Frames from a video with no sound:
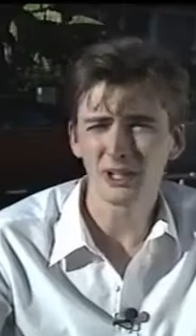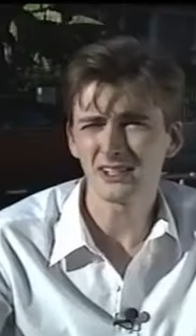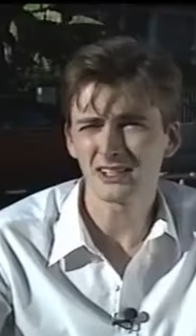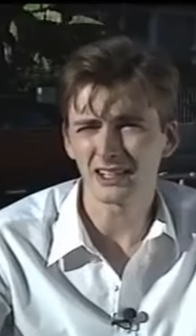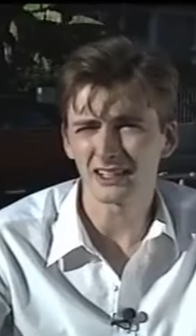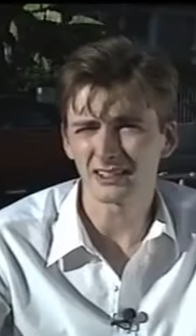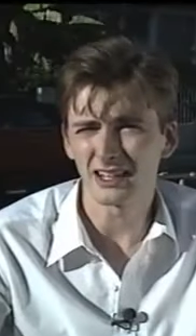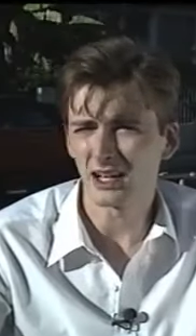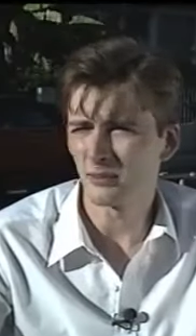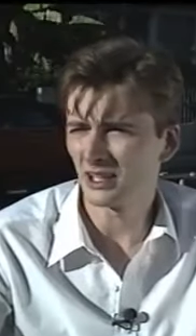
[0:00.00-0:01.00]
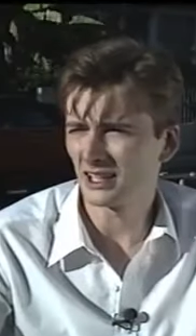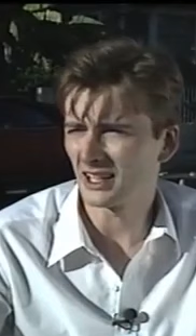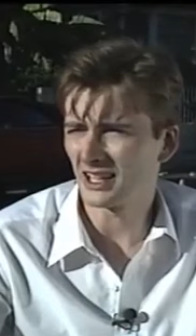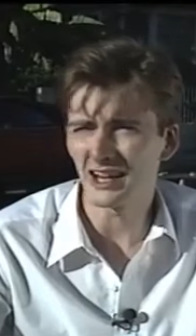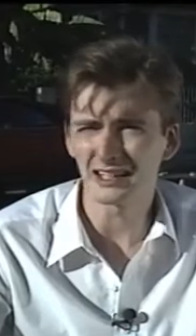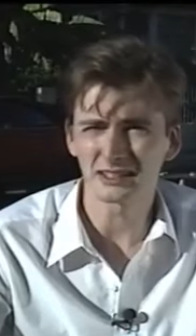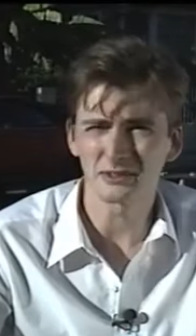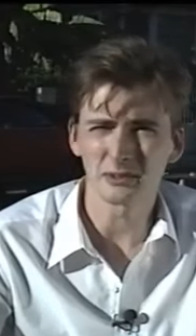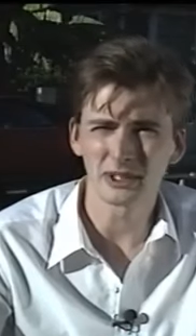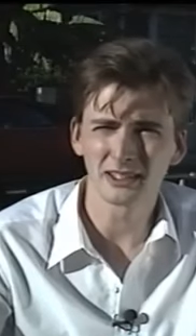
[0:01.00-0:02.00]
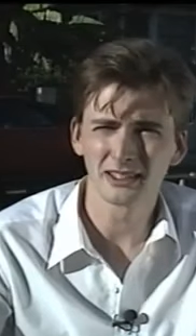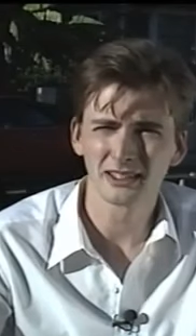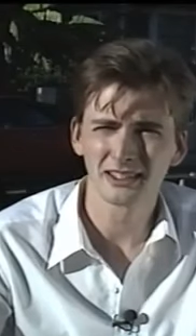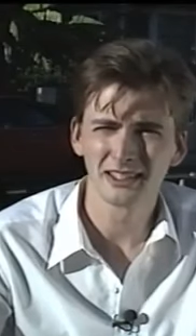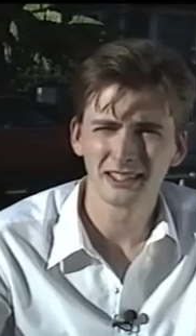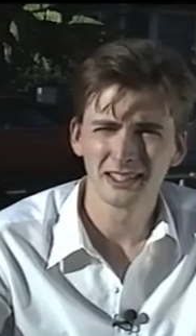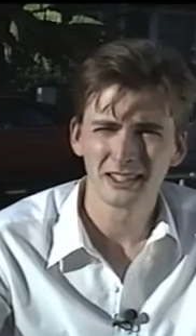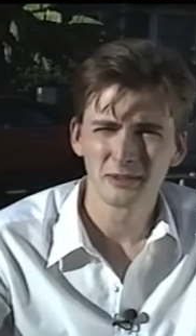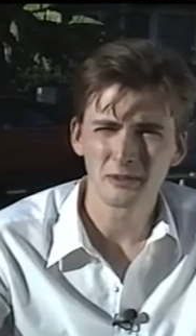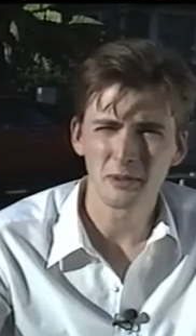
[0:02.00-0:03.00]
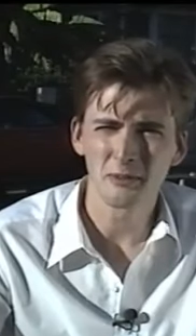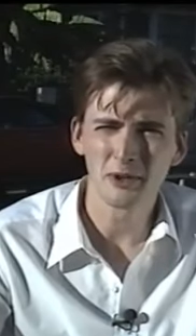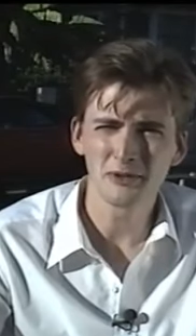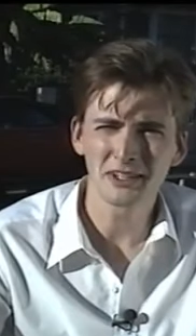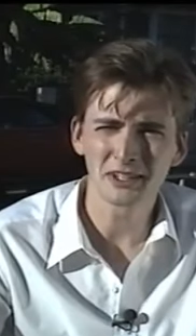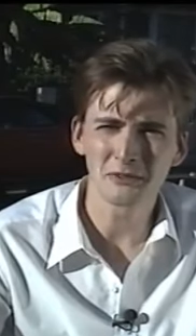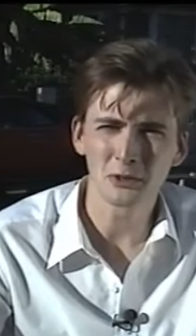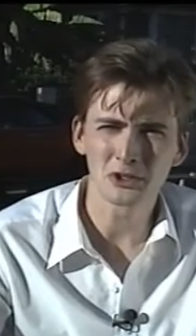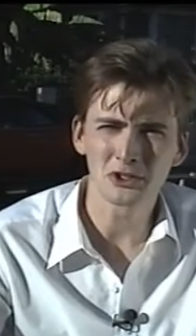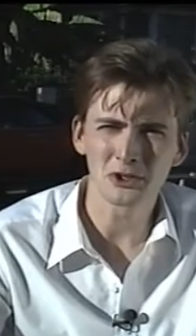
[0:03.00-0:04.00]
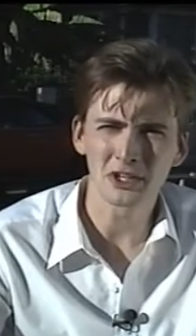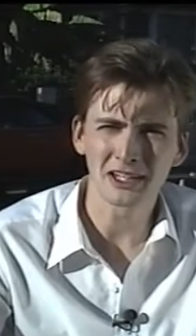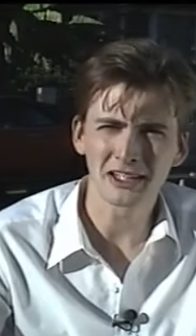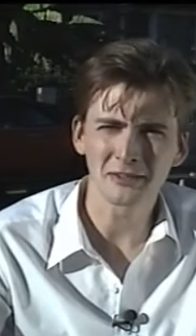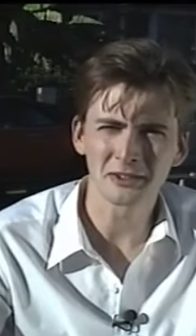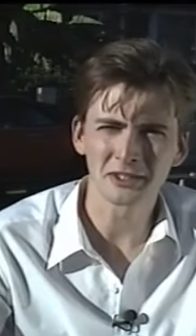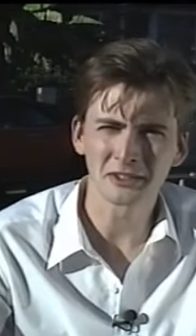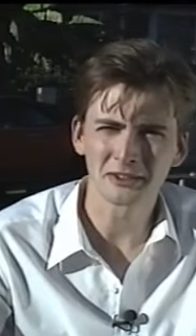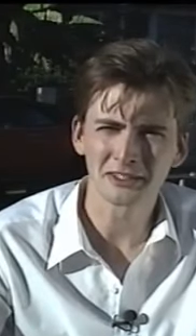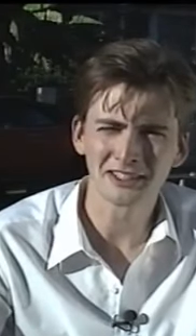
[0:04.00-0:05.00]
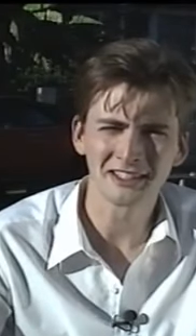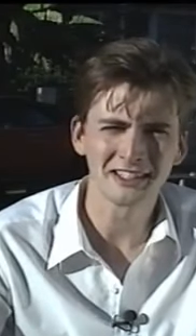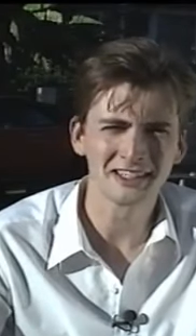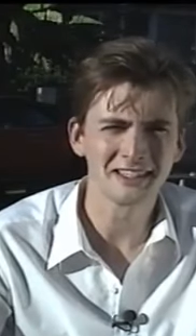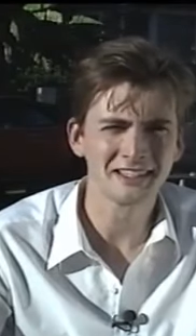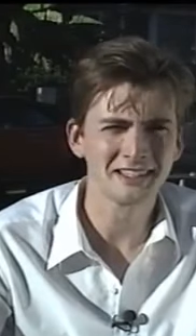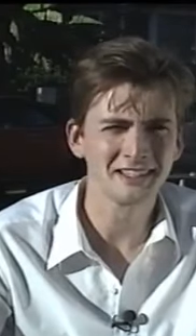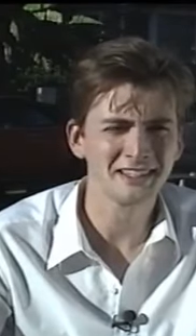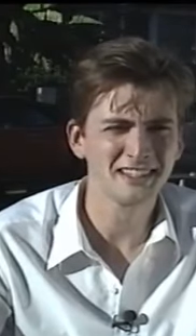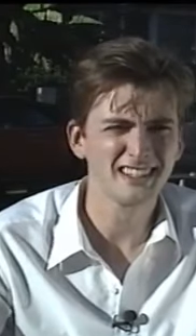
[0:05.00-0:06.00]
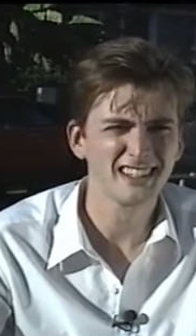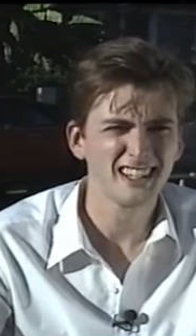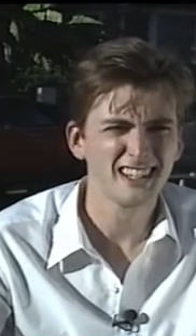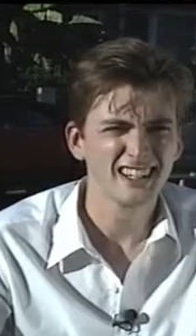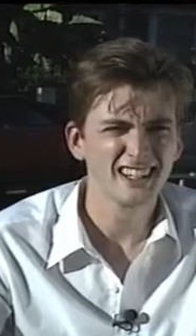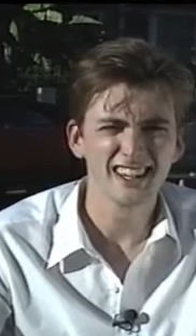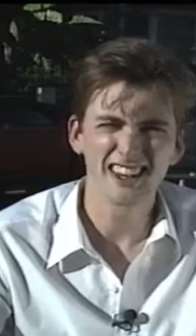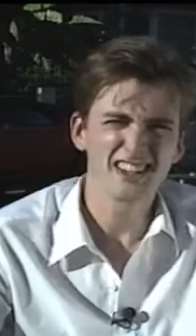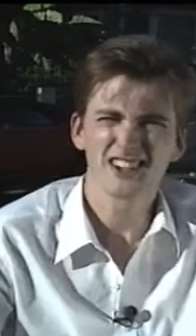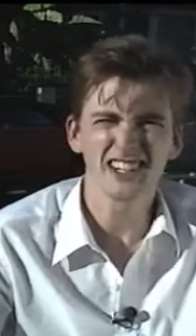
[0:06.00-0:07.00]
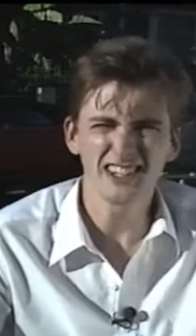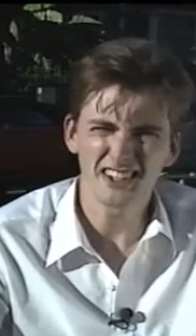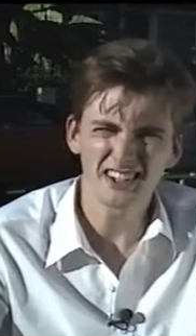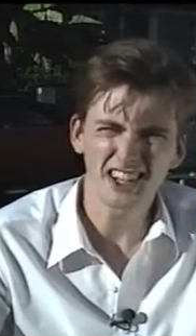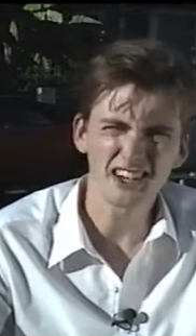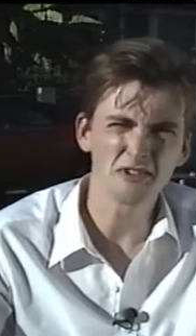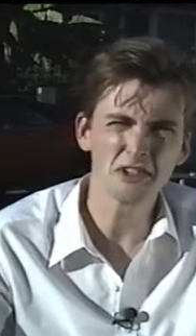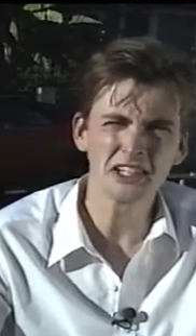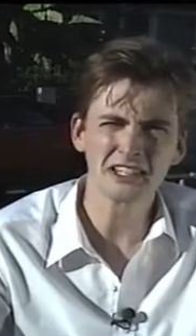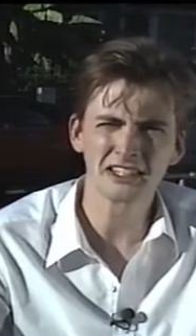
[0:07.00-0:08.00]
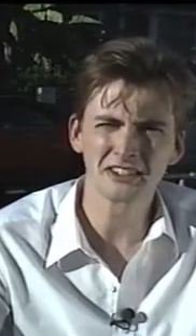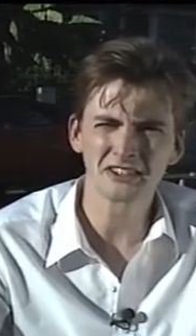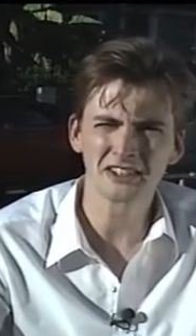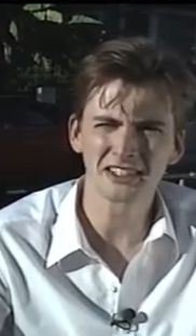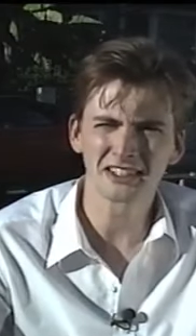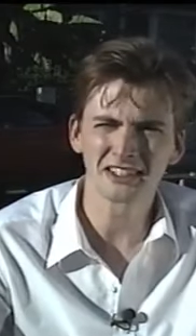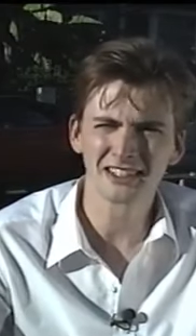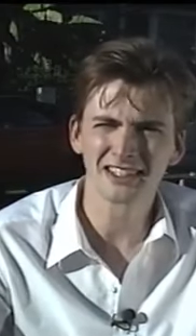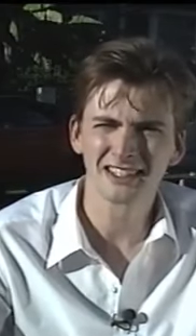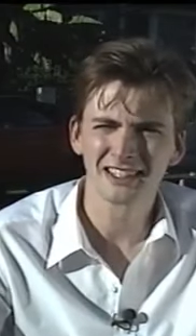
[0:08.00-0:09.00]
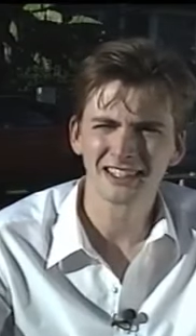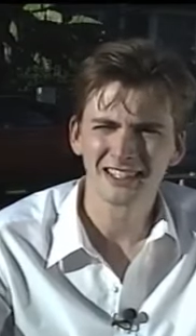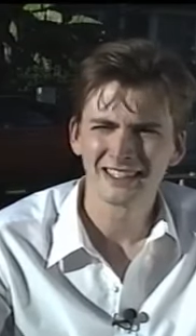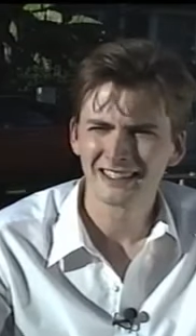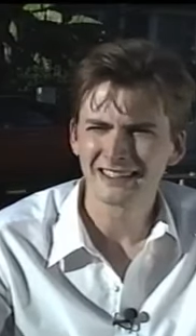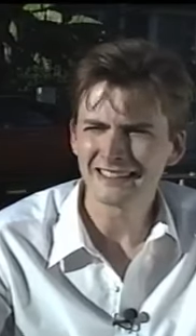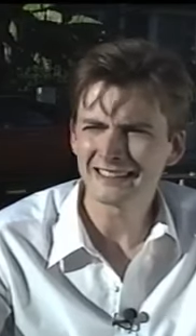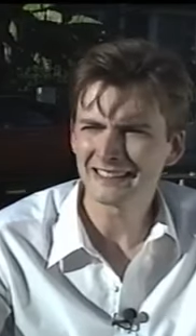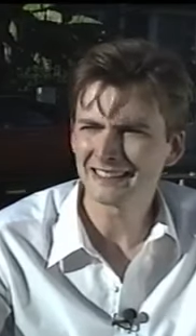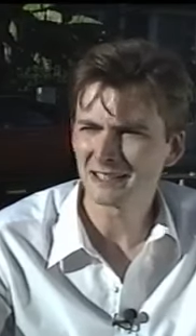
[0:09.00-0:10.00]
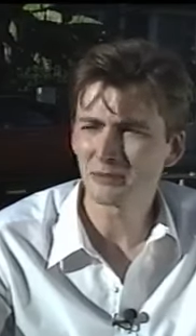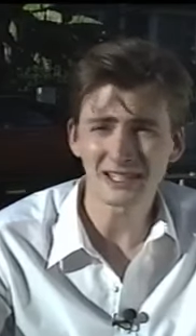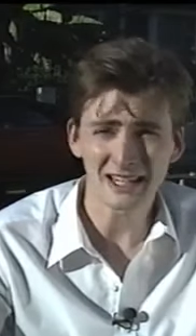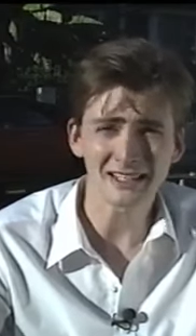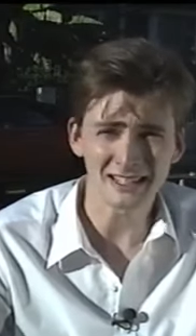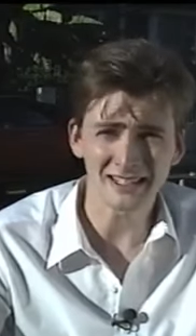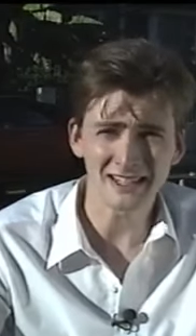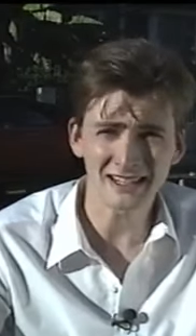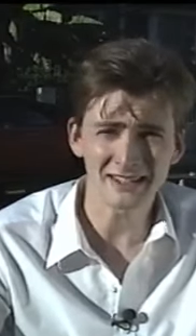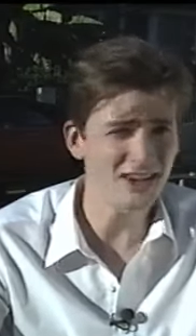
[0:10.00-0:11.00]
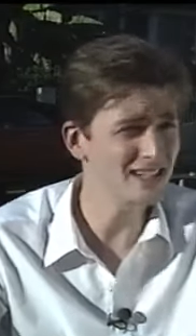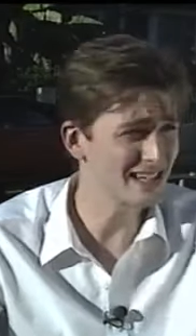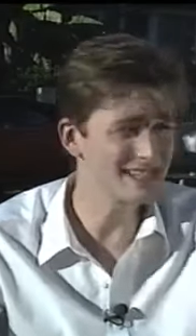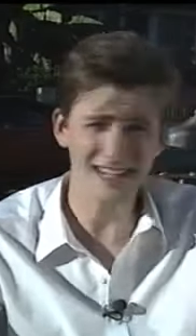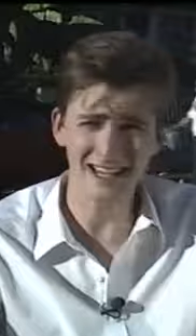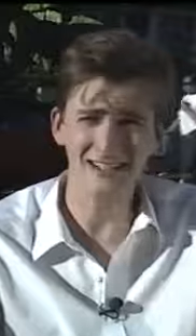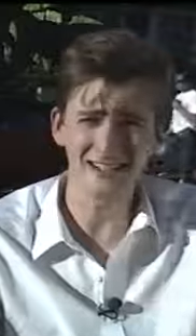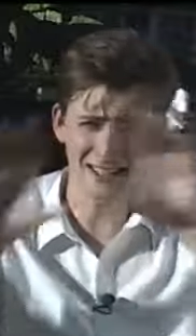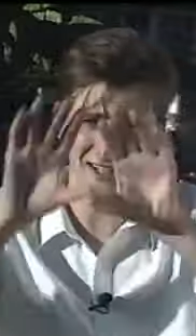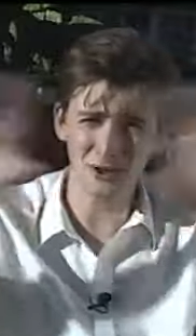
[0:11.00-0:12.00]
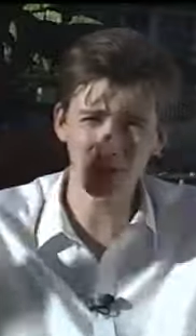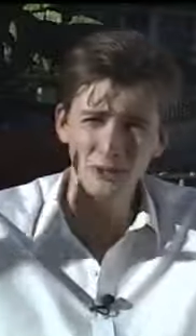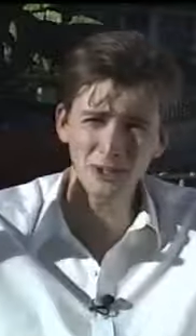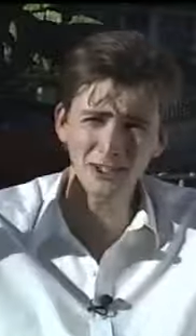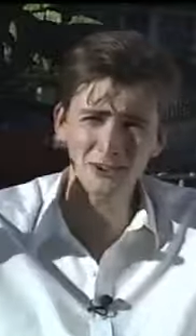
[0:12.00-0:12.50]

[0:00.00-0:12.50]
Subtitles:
place is like that, a bit like a character from a movie that you've watched all your life, you know. And then you're here and it's kind of real and it's... Yeah, this place actually exists. There actually is a hill that says Hollywood